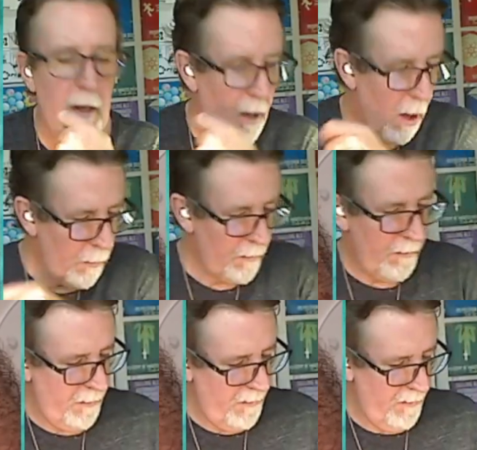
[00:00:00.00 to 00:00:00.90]
Oh,
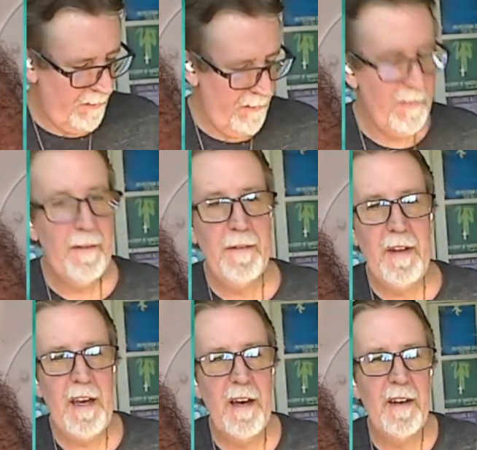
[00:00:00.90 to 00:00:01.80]

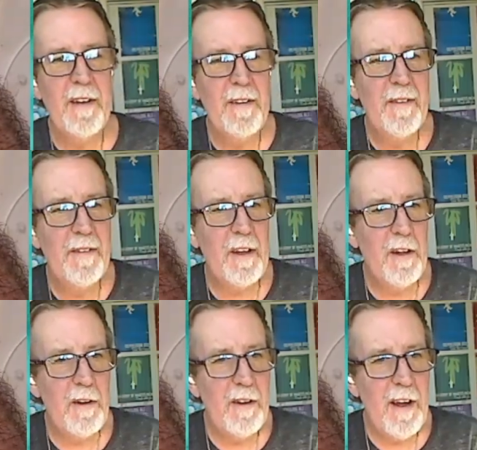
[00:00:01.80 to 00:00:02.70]
the
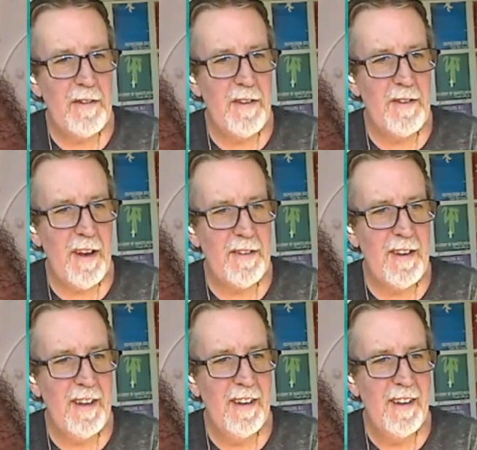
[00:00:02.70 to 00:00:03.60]
glitter dice are sexy.